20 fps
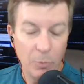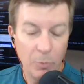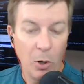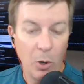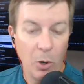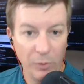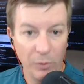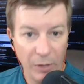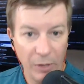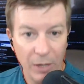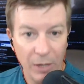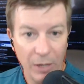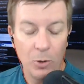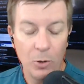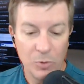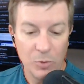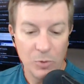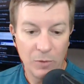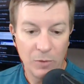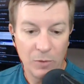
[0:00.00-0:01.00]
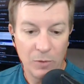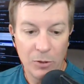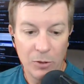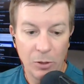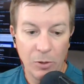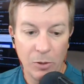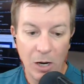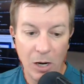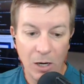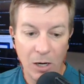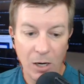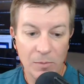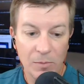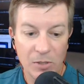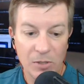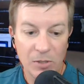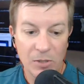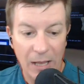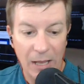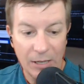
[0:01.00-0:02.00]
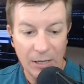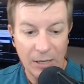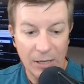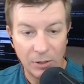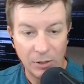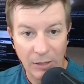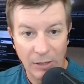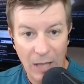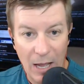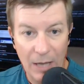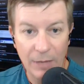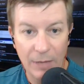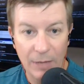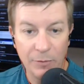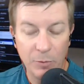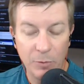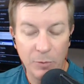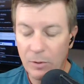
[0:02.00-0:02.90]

over at homeservershow.com/live.